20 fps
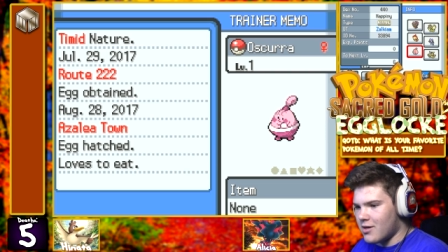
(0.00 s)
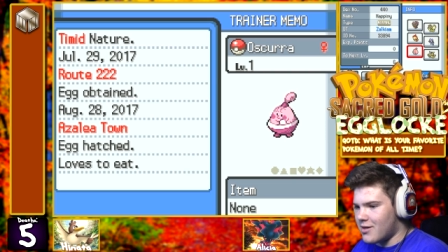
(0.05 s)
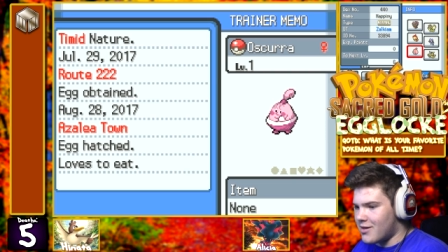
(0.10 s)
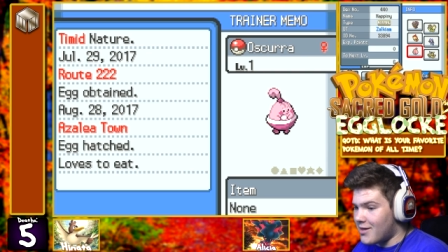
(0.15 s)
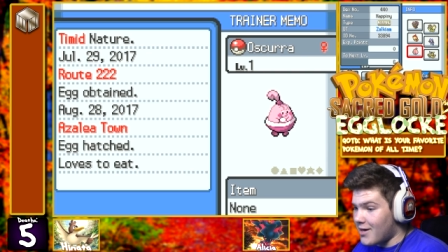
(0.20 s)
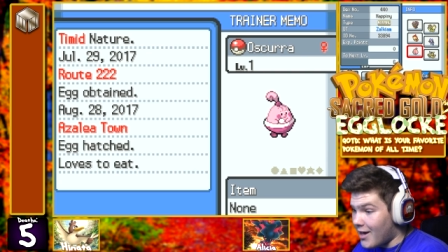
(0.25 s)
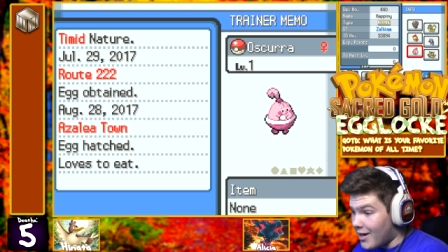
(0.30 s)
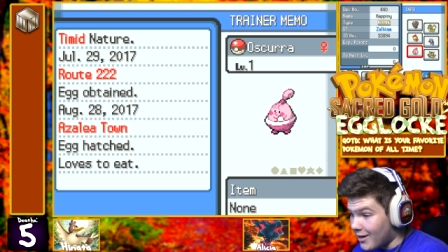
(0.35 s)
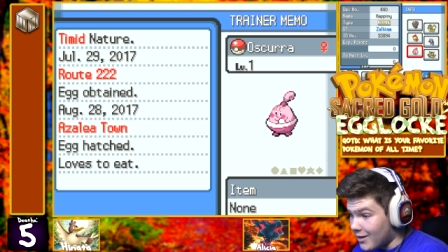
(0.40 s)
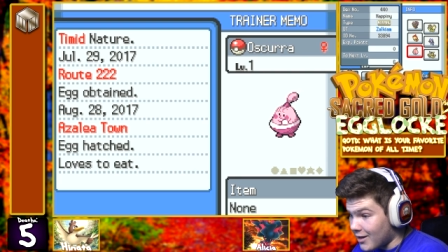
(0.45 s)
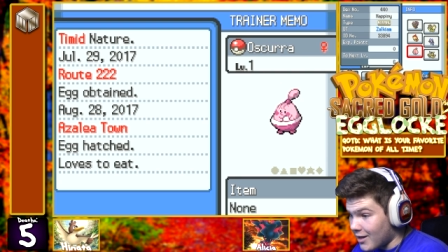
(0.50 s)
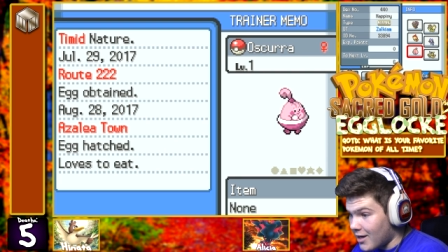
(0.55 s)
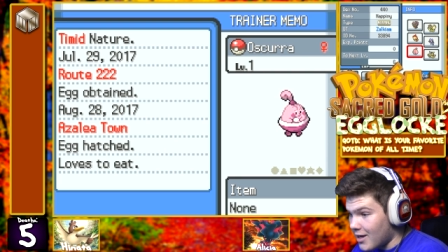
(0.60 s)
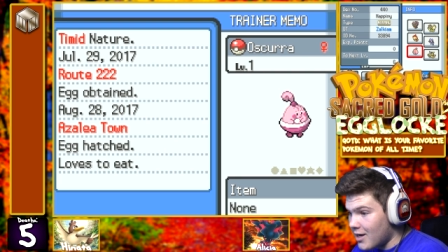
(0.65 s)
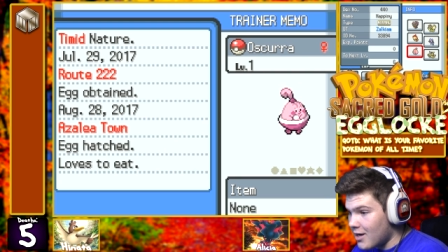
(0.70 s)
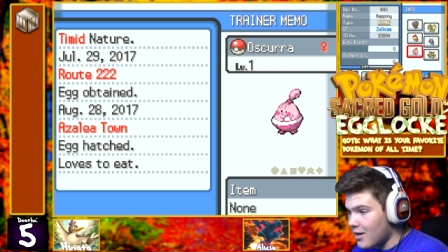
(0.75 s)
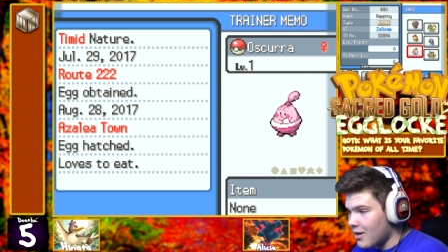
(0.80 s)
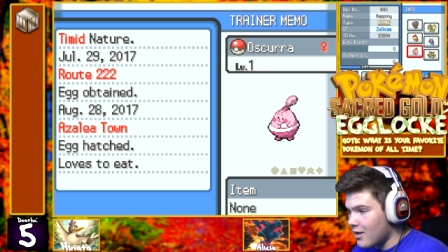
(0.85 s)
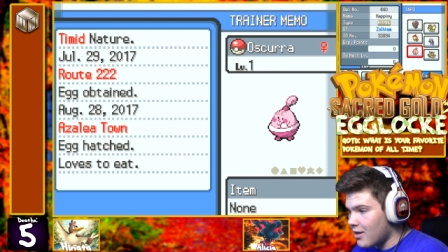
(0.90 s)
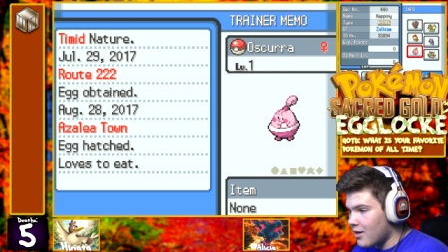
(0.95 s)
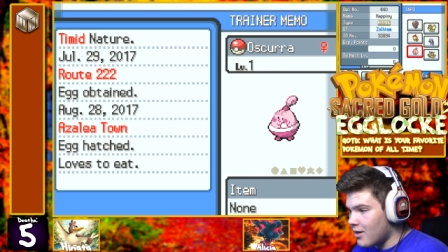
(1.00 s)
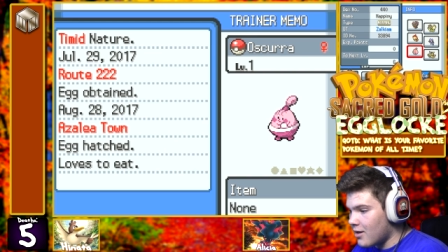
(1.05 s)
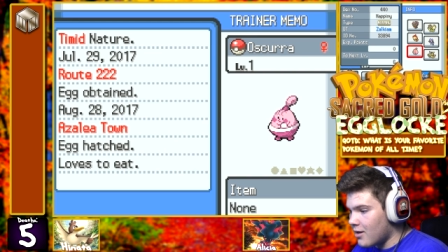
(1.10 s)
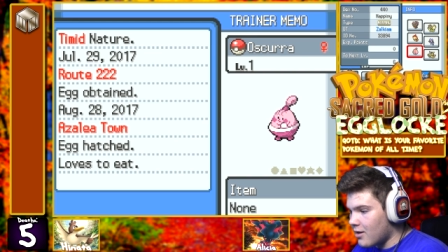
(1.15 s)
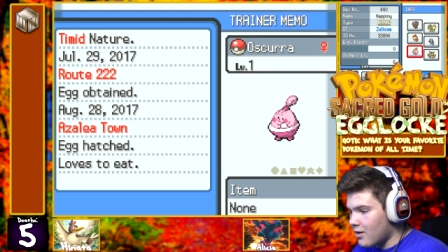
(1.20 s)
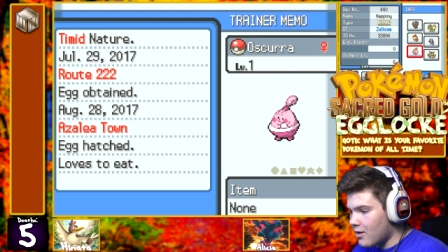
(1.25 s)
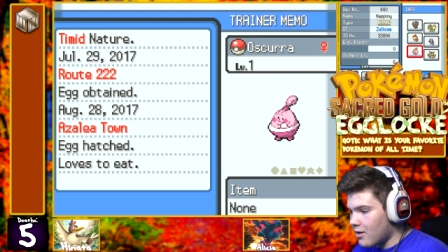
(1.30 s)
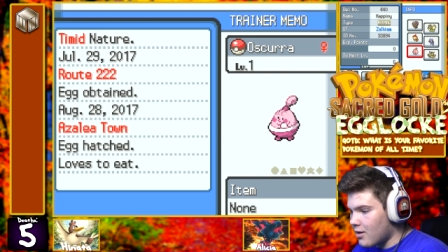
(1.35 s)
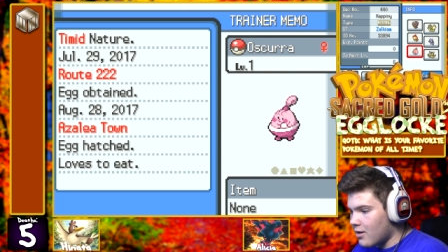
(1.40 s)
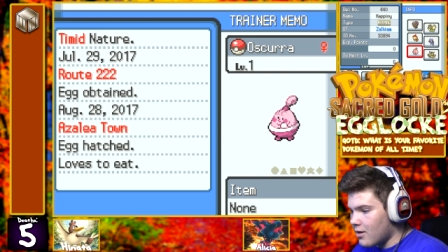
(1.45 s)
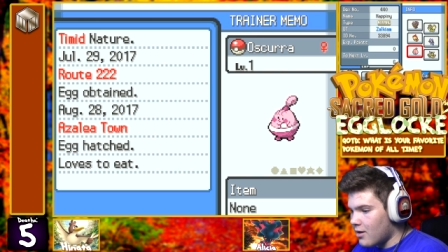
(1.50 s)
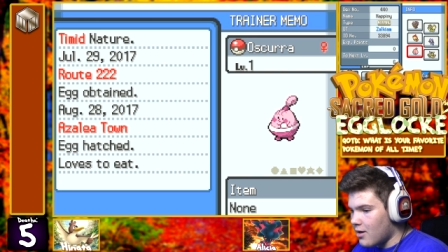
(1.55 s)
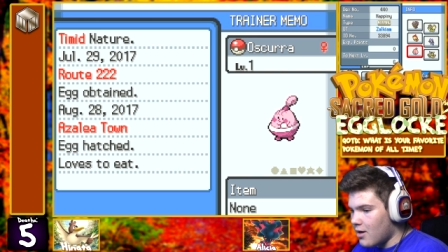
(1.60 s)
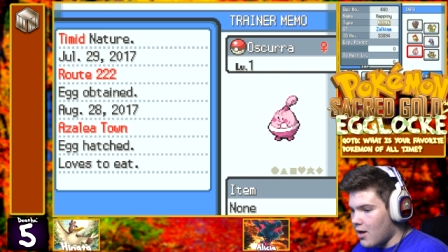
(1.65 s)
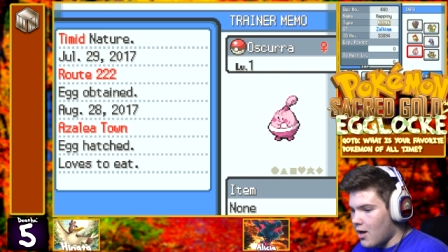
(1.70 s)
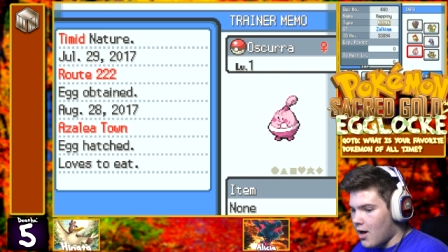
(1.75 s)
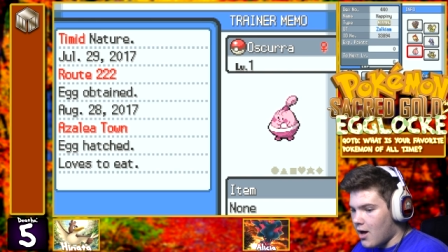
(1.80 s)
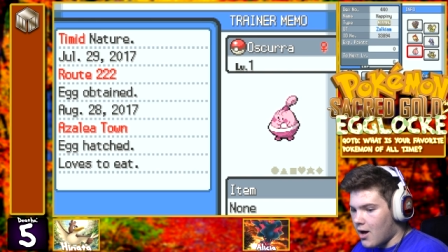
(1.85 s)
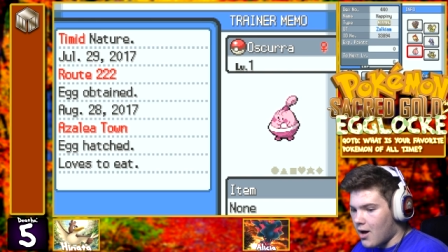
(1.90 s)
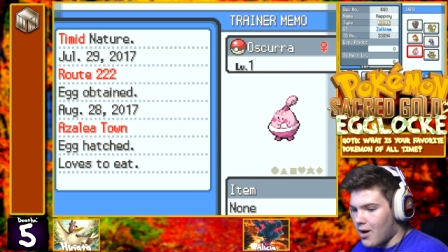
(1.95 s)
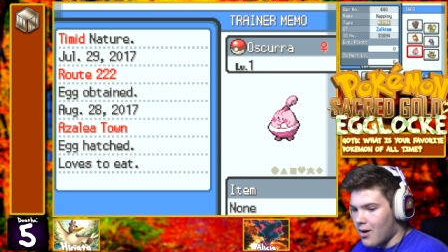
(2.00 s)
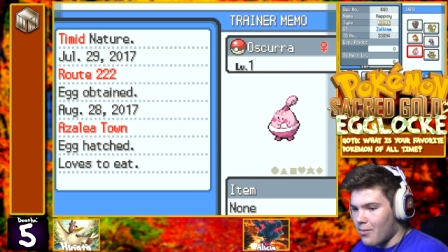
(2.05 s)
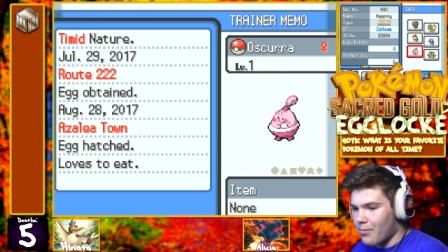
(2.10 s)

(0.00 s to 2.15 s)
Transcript: Sadly, uh,